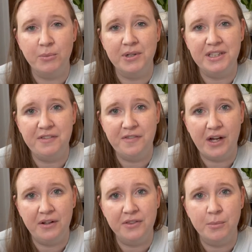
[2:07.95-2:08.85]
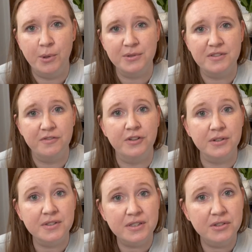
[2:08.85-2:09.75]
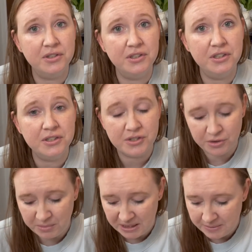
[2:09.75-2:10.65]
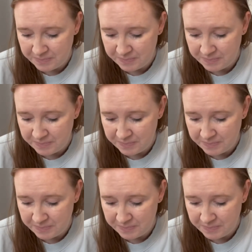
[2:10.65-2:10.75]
really felt the most versatile to me.